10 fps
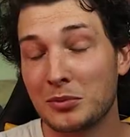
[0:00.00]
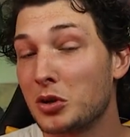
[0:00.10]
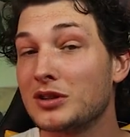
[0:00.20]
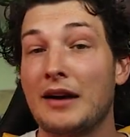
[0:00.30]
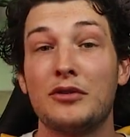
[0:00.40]
The
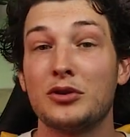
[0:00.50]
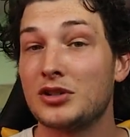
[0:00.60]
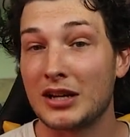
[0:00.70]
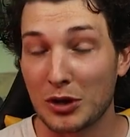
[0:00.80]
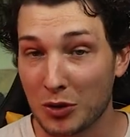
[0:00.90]
more
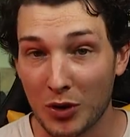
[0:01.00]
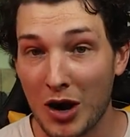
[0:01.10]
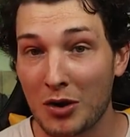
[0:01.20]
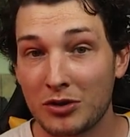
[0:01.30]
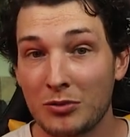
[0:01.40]
levels that you
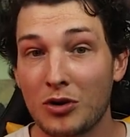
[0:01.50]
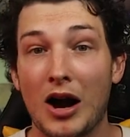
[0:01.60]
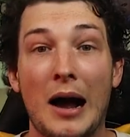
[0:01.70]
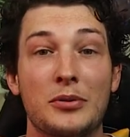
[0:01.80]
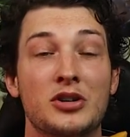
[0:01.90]
grow, the
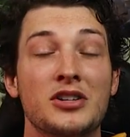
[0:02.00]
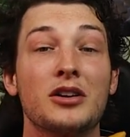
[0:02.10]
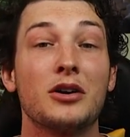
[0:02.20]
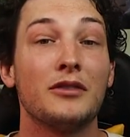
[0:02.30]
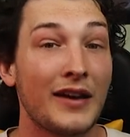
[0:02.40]
more options
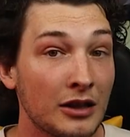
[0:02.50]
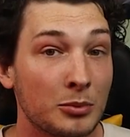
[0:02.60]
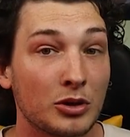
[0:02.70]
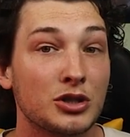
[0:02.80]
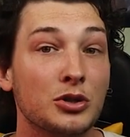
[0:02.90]
that are
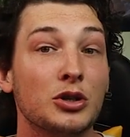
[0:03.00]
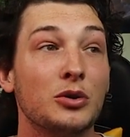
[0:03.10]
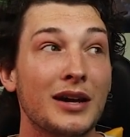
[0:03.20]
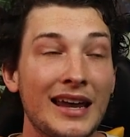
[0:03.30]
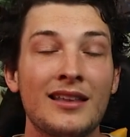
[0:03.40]
available to
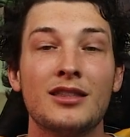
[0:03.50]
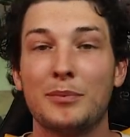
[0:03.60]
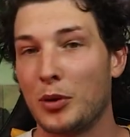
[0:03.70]
you in the